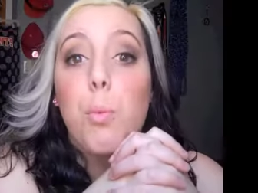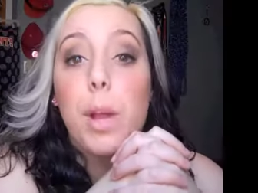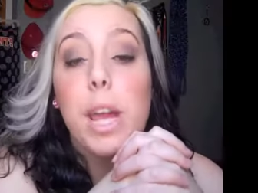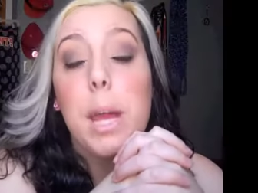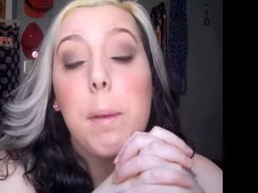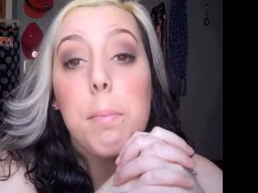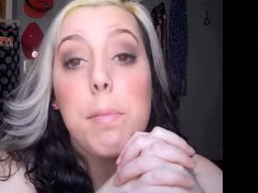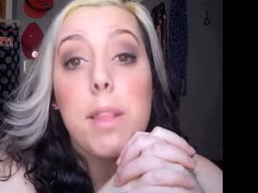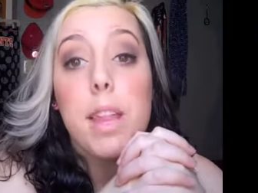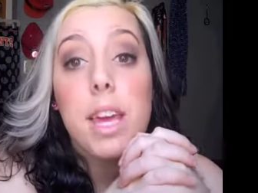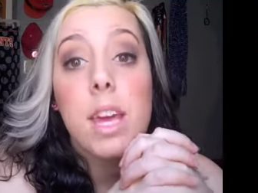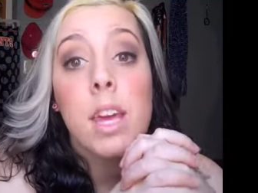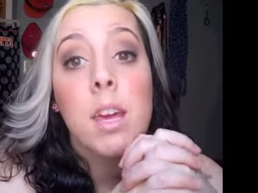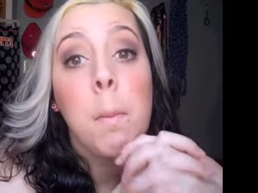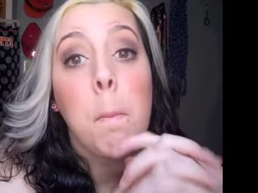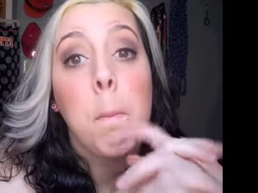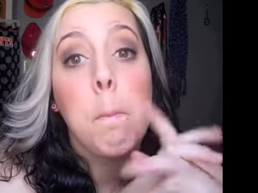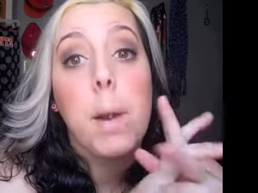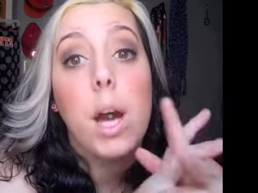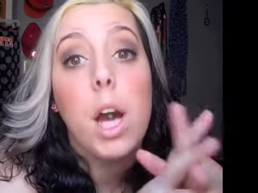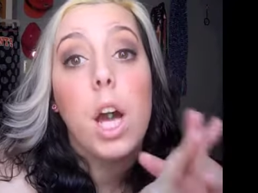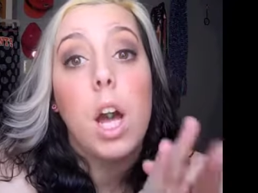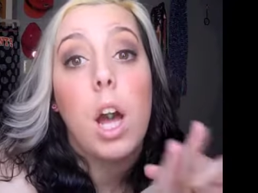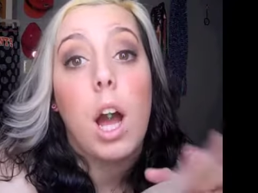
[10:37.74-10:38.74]
rambling,
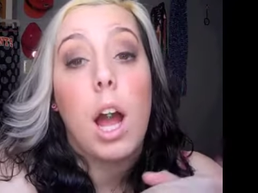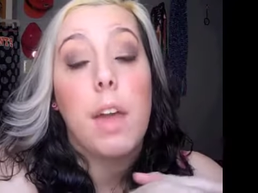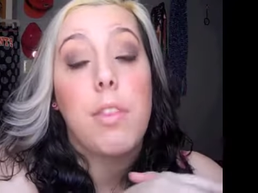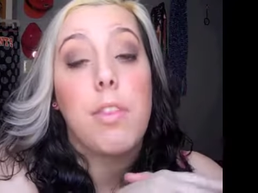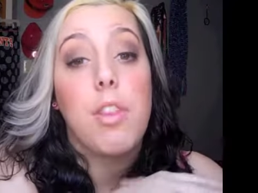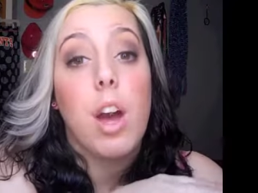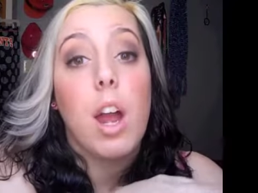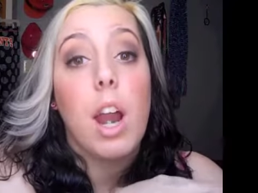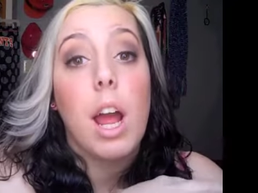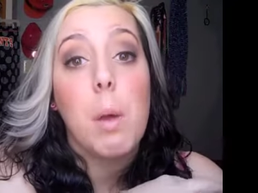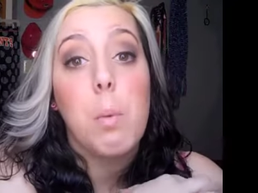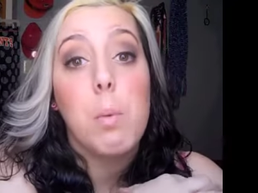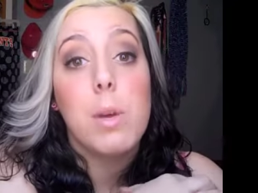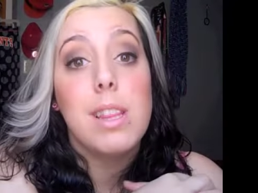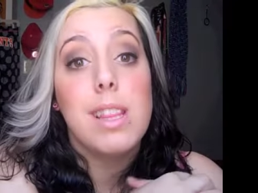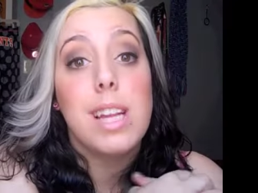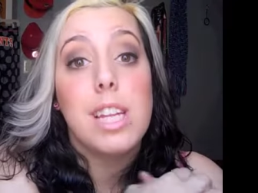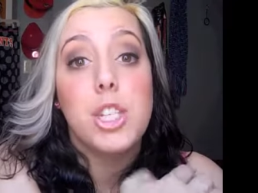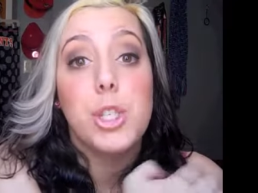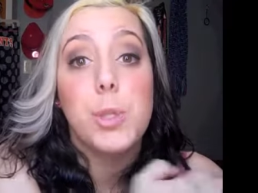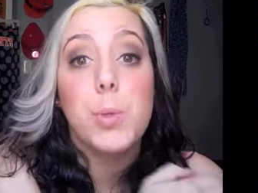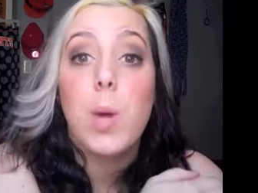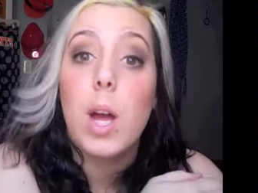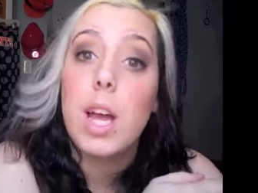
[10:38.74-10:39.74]
but I thought I would
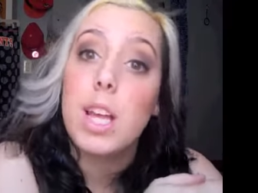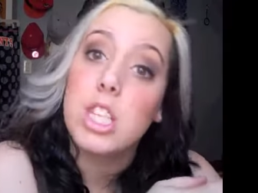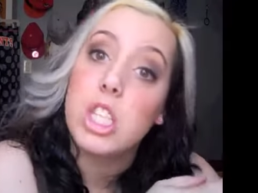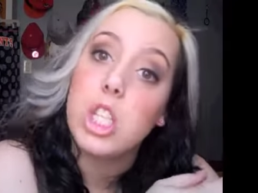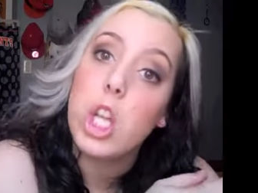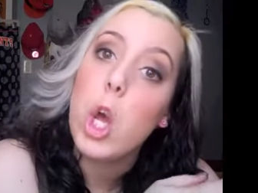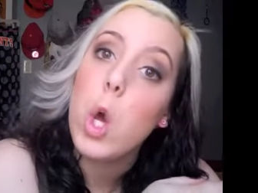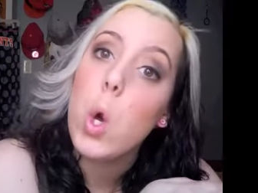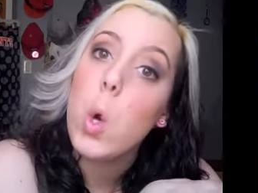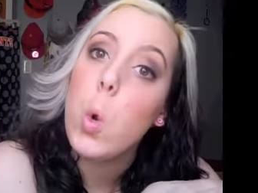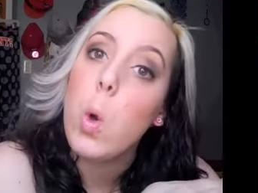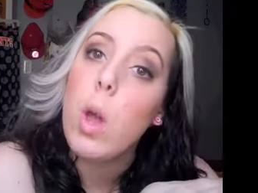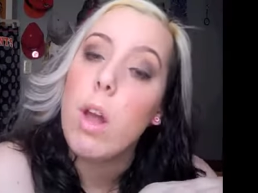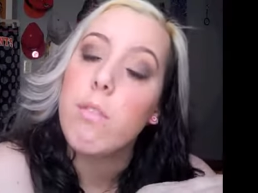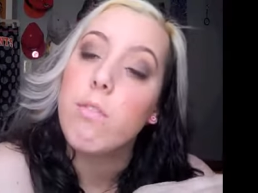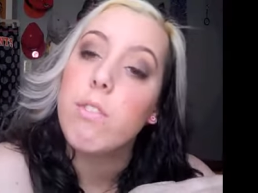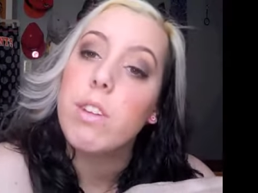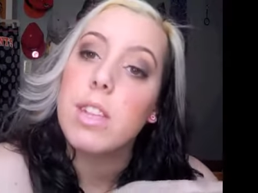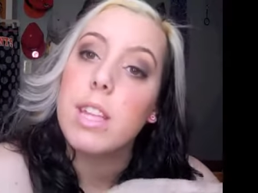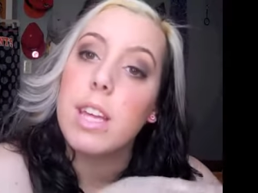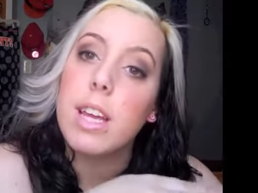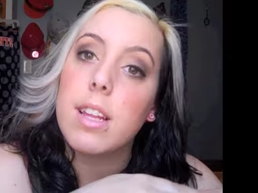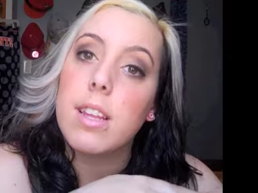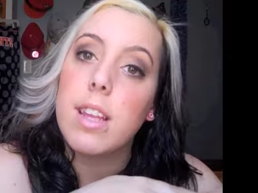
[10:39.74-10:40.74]
let you guys know
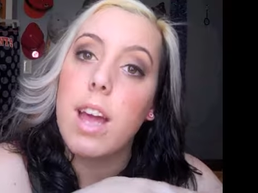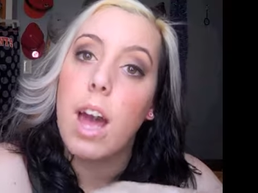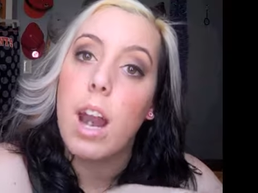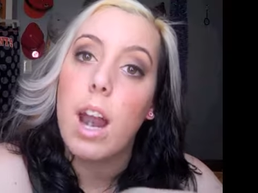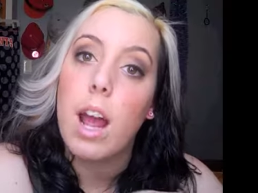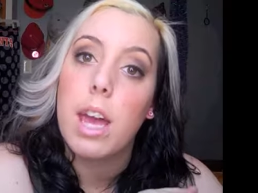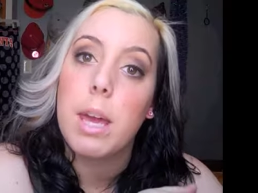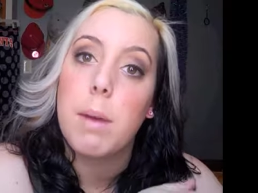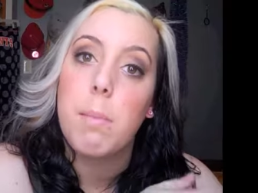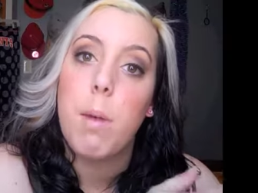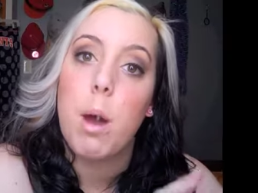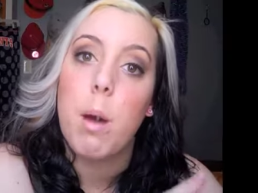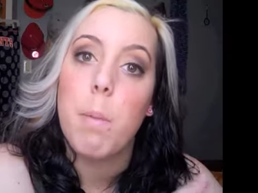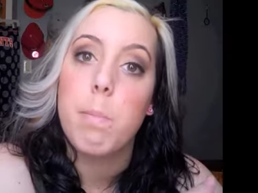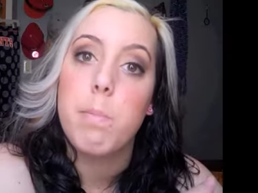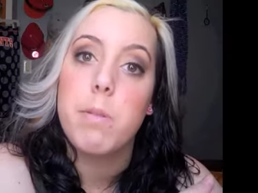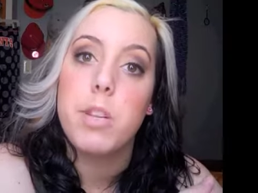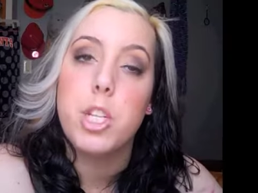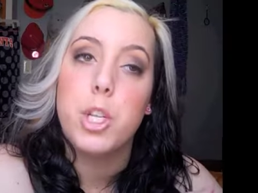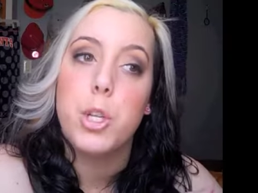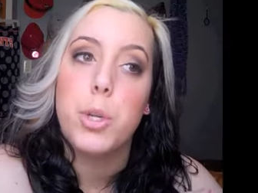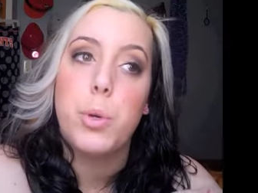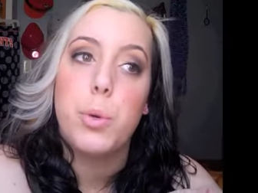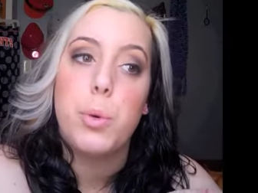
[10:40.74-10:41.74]
everything that I am up
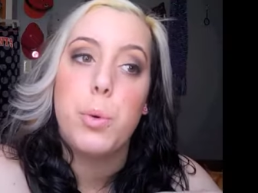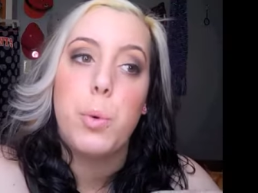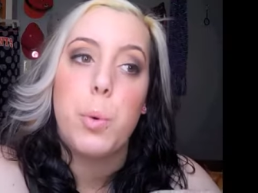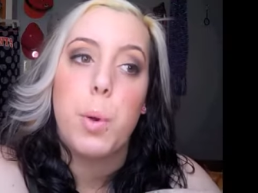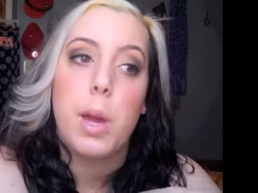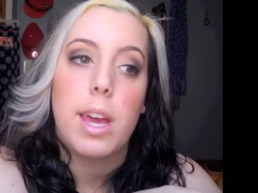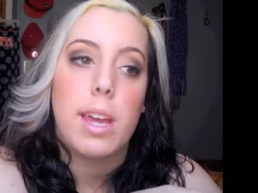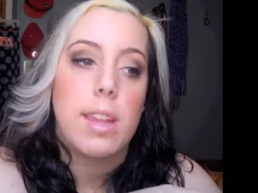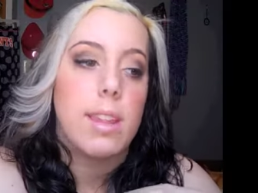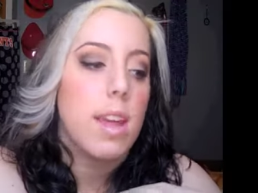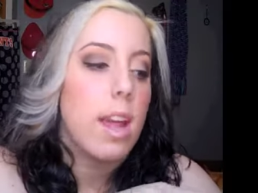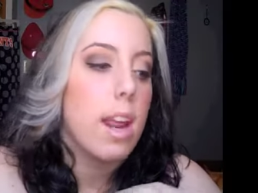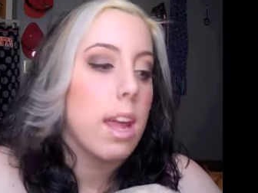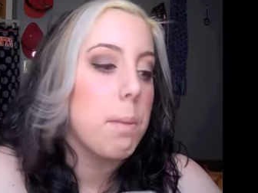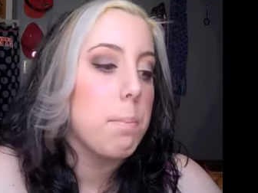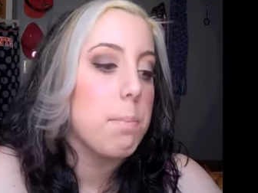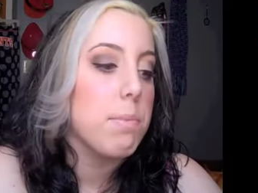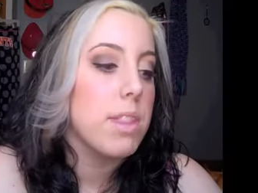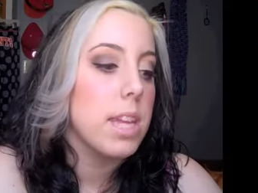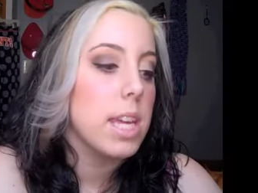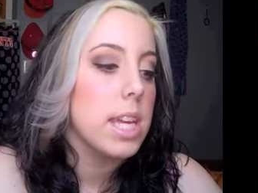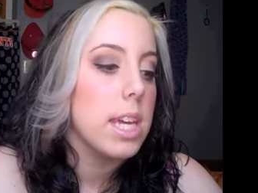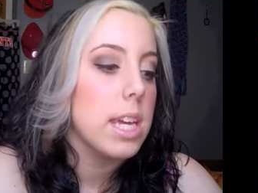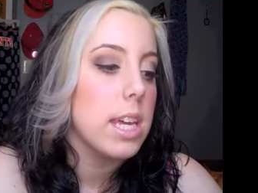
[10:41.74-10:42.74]
to and I am
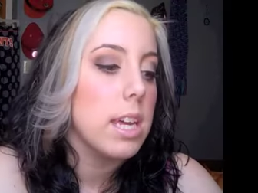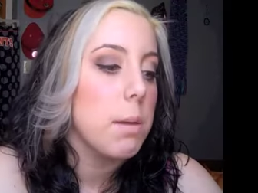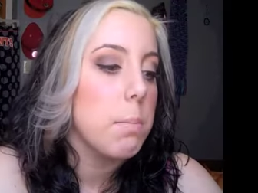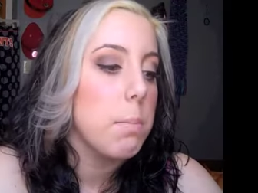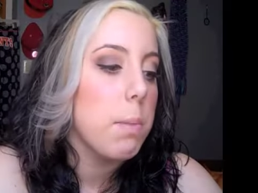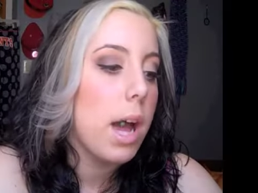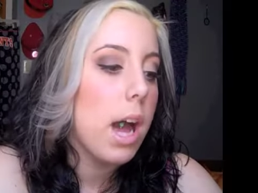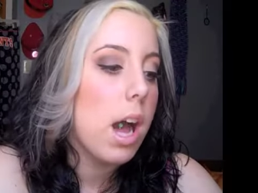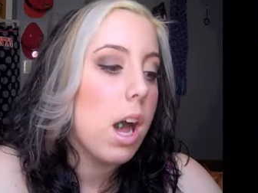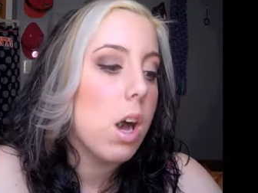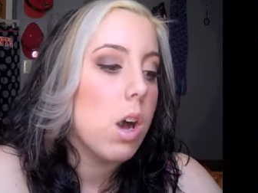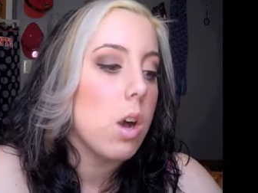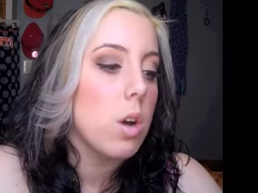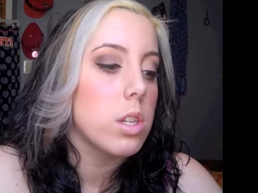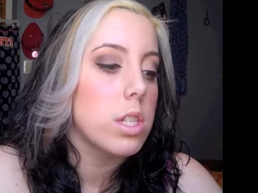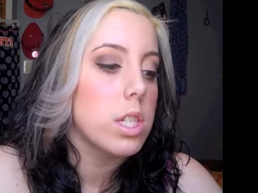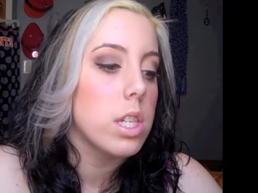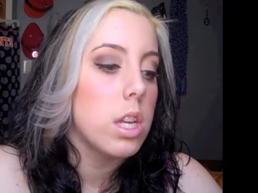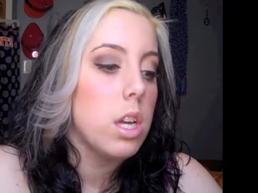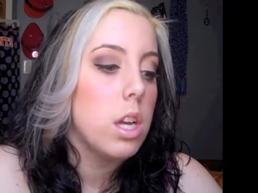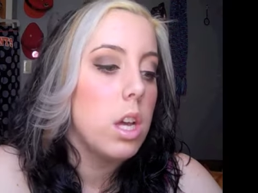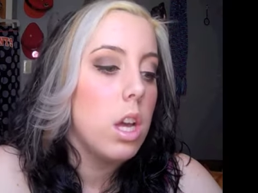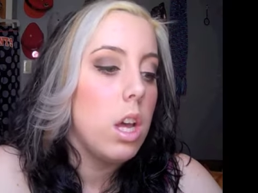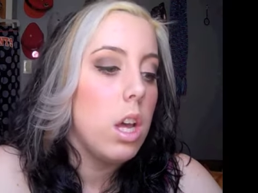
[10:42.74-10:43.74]
thinking about.